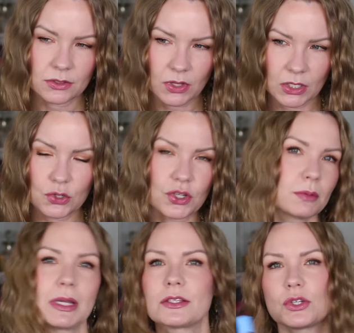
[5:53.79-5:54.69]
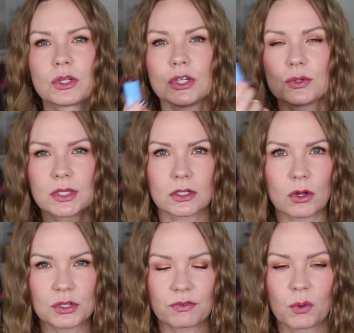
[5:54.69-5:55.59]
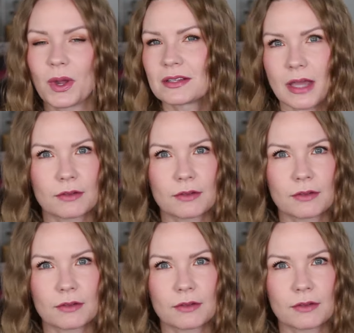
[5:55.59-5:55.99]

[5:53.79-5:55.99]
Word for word: So that usually means you can use it in all different ways.